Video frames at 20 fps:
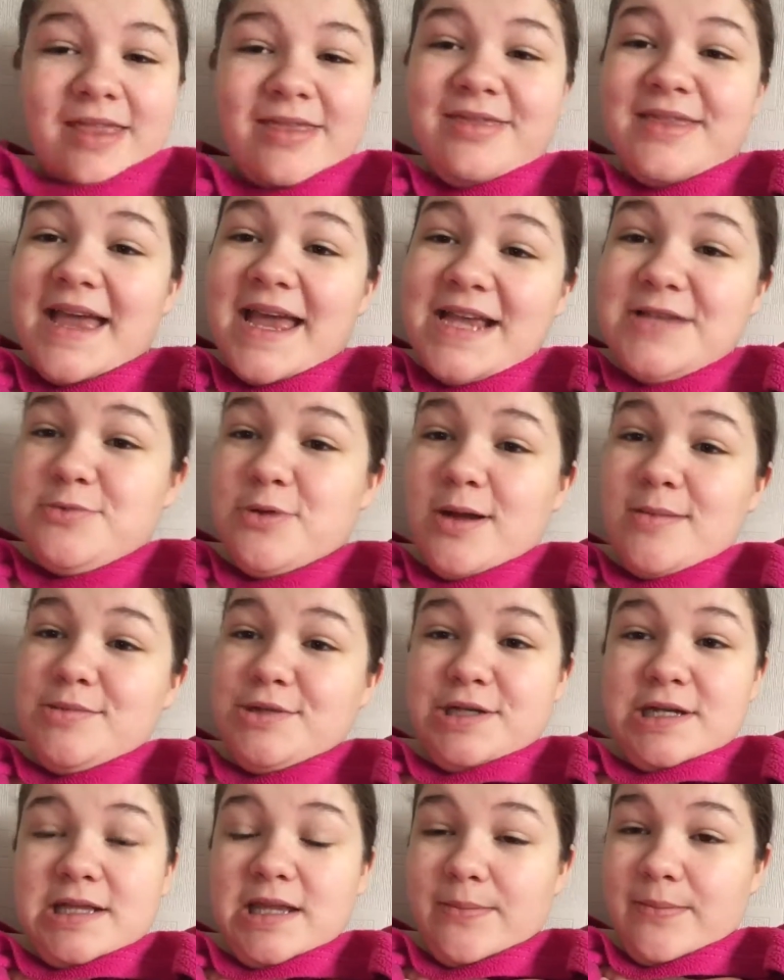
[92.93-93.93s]
that is what I'm
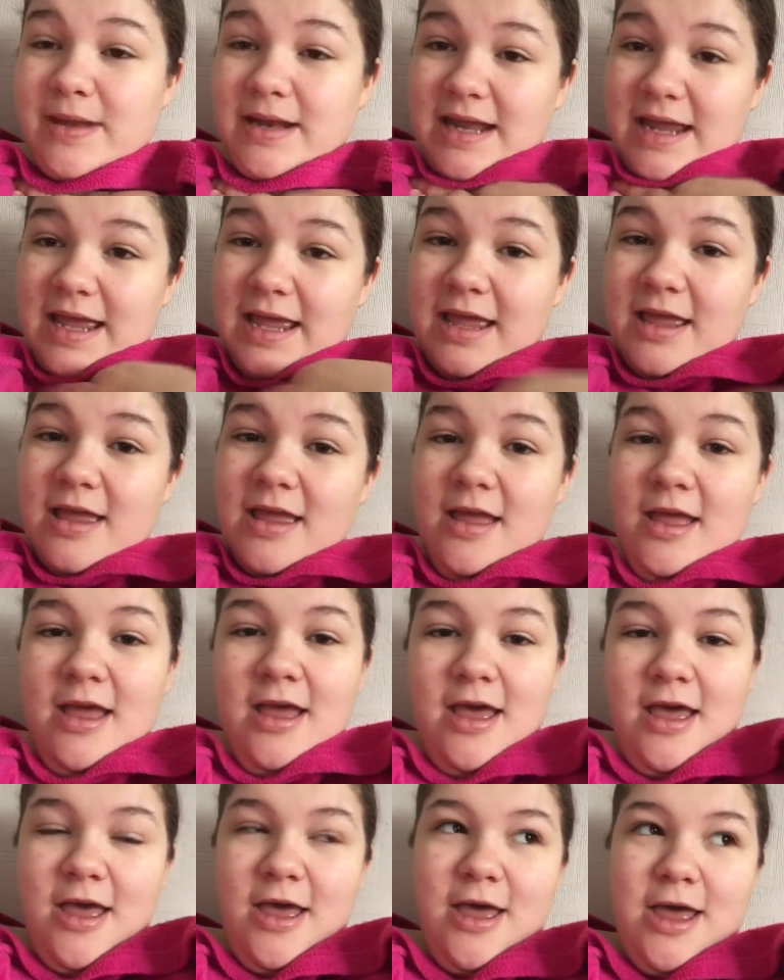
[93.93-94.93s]
doing at the minute.
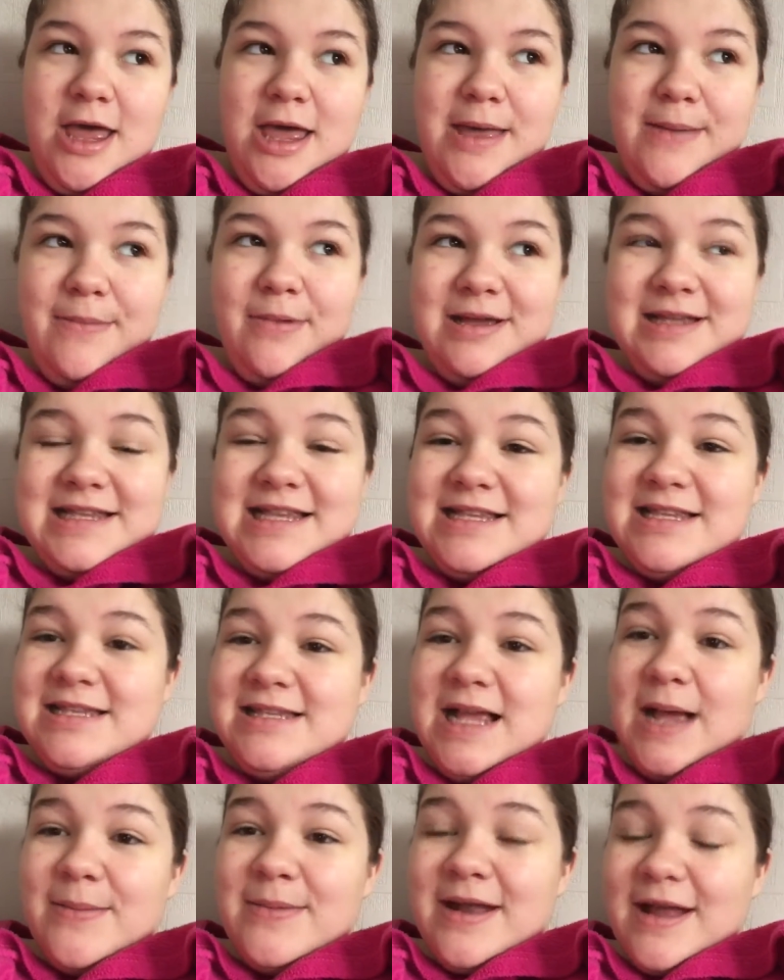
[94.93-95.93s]
My sister's
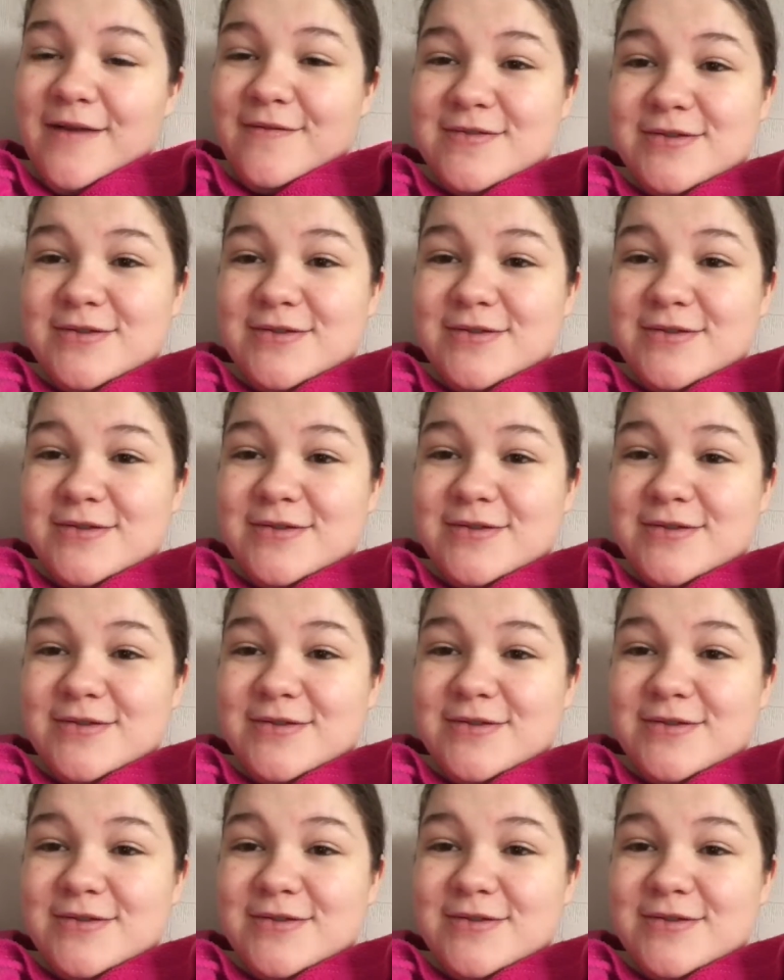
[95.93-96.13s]
coming out